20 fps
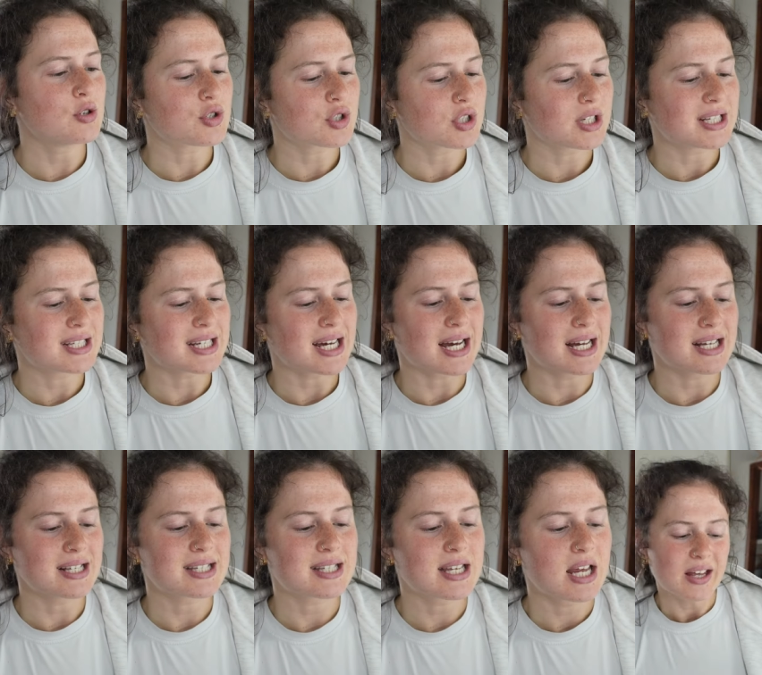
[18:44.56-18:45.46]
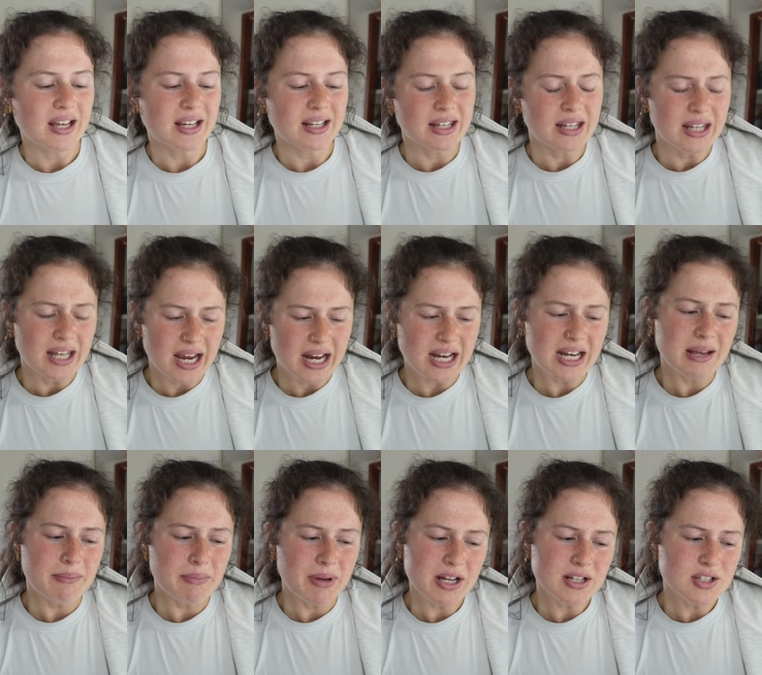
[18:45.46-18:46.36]
usually does like
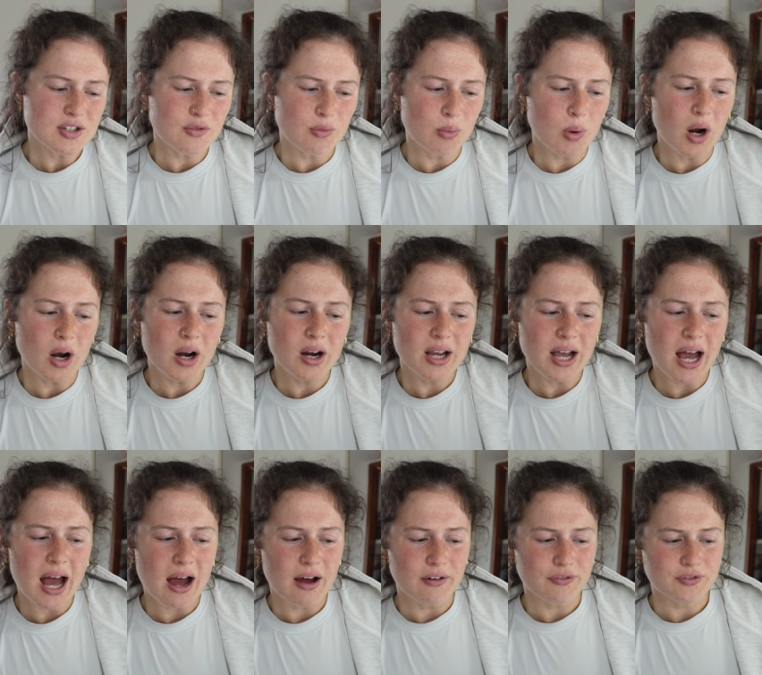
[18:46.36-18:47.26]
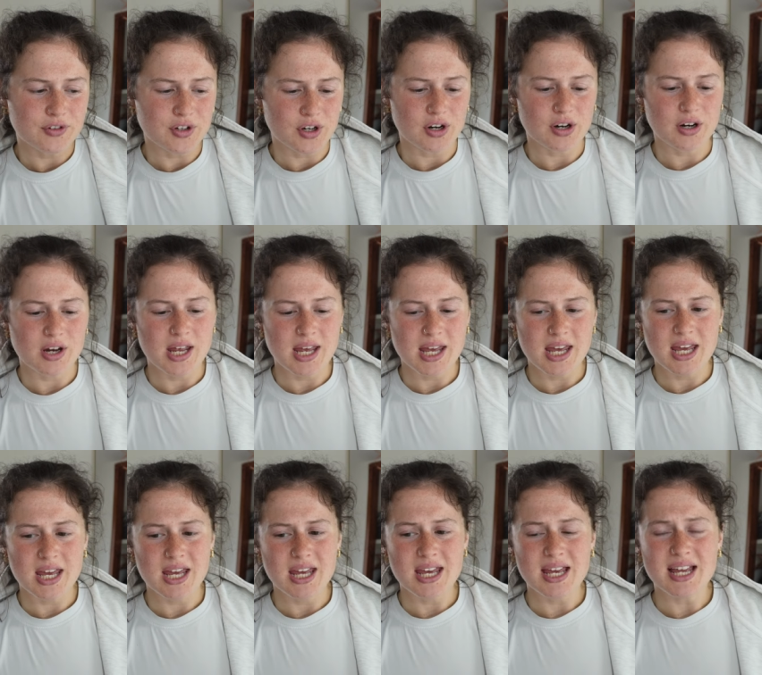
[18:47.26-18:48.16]
90 minutes of work after
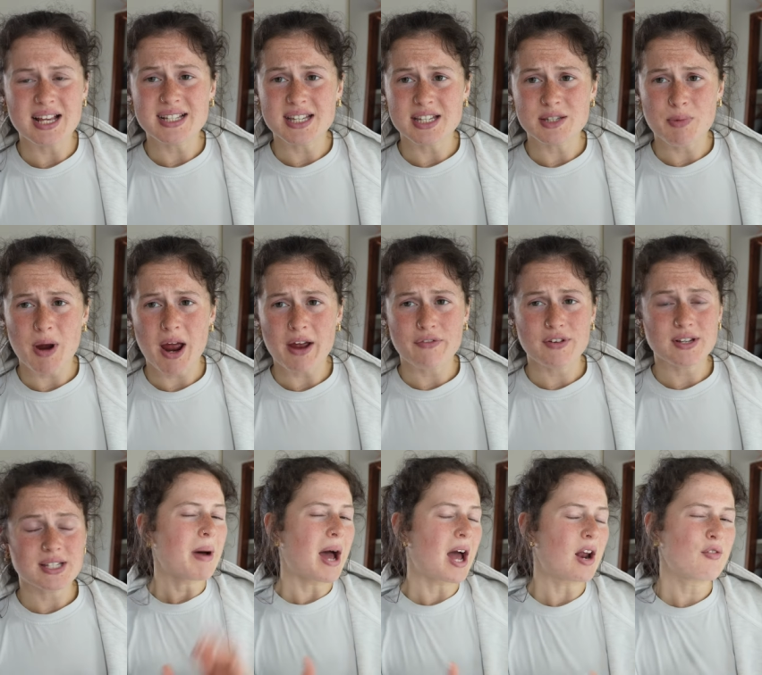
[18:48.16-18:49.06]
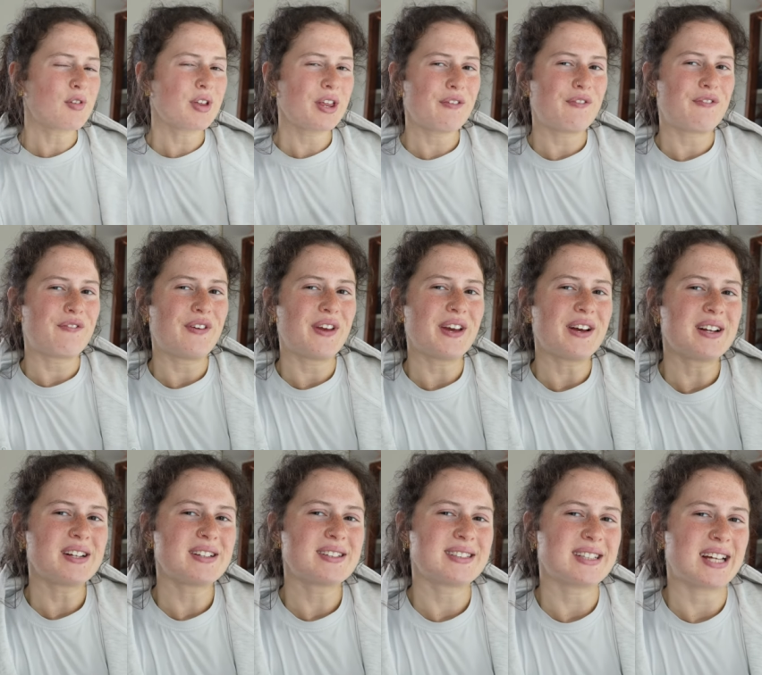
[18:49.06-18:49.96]
he eats his breakfast. I don't really
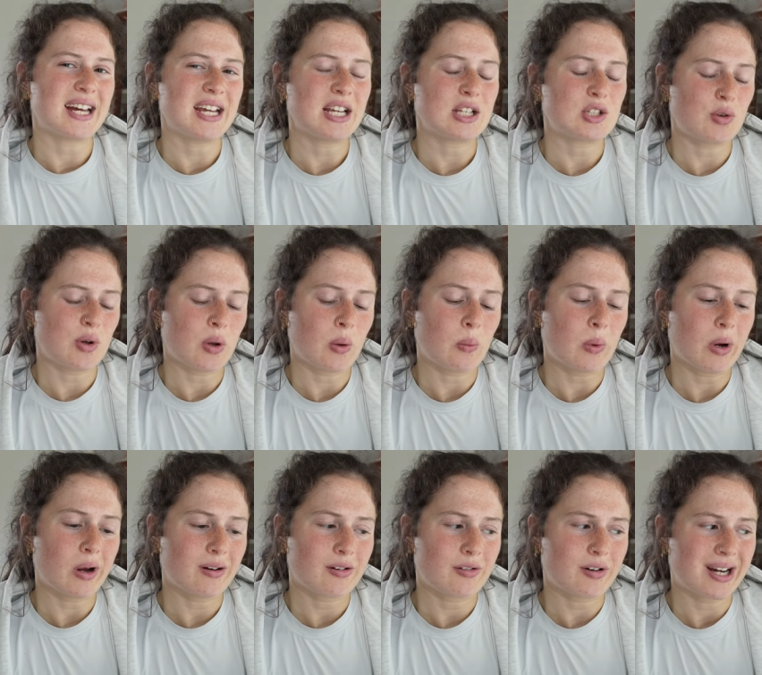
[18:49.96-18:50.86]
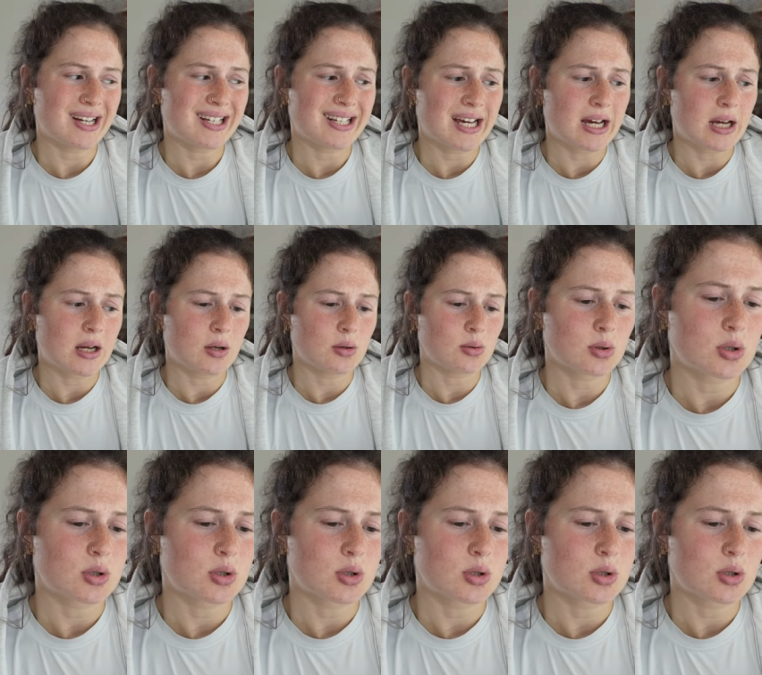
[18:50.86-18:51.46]
feel like doing work right now,